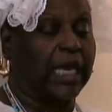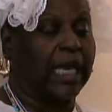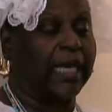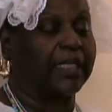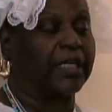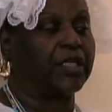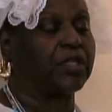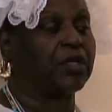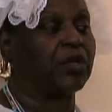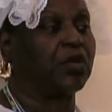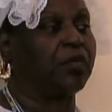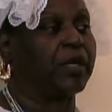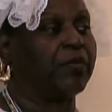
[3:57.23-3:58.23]
And they
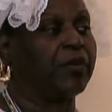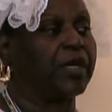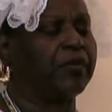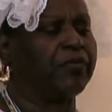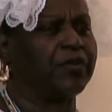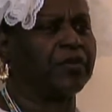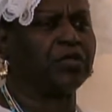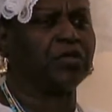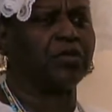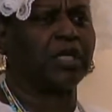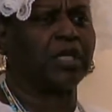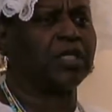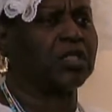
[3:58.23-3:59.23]
told me, and when I first saw
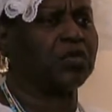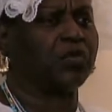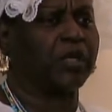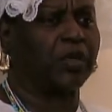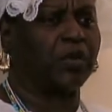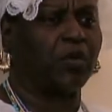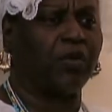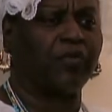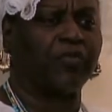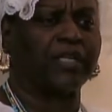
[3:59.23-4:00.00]
it, I just went off.